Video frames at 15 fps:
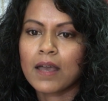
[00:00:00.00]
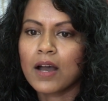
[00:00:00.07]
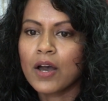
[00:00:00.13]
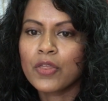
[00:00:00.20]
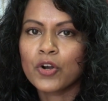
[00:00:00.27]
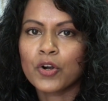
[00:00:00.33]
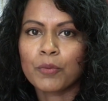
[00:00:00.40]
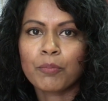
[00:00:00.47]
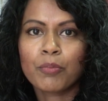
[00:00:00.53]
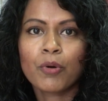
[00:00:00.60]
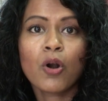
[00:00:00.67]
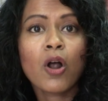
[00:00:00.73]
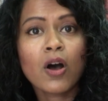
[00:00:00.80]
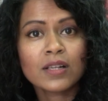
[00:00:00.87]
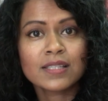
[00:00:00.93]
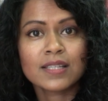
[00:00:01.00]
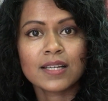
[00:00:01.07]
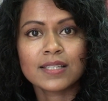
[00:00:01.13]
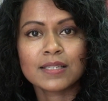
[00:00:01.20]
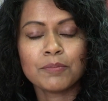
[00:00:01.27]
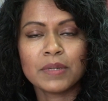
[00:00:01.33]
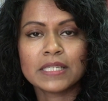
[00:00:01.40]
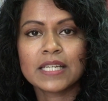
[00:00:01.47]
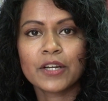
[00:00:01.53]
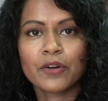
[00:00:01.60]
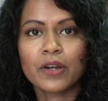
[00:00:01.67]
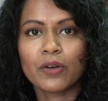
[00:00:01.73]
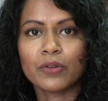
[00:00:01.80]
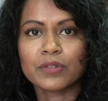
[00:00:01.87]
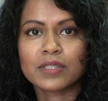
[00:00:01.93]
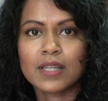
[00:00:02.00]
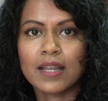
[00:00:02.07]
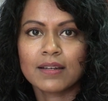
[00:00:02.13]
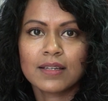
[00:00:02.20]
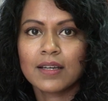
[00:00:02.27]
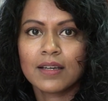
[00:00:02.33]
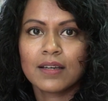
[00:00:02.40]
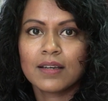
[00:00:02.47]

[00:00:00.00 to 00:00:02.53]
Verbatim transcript: other processed materials that